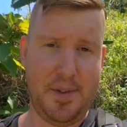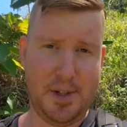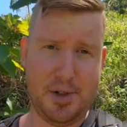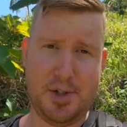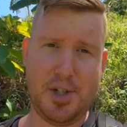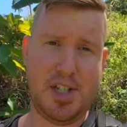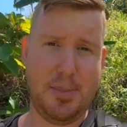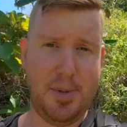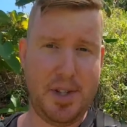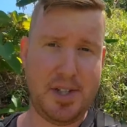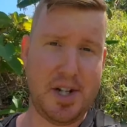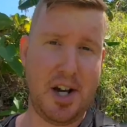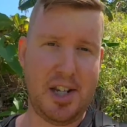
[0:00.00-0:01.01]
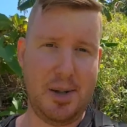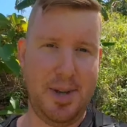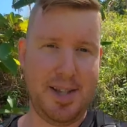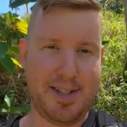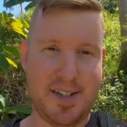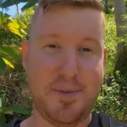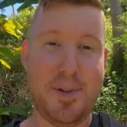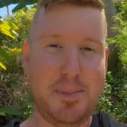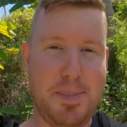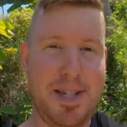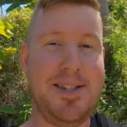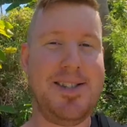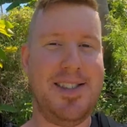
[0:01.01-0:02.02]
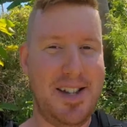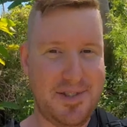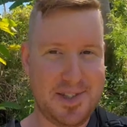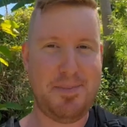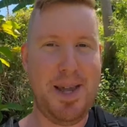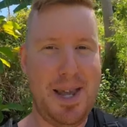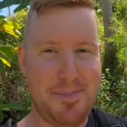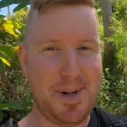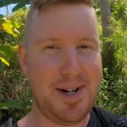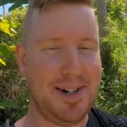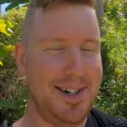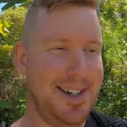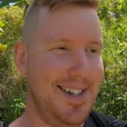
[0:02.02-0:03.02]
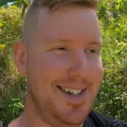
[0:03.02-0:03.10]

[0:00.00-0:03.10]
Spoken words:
These are just some of the documents. The Philippines loves paper,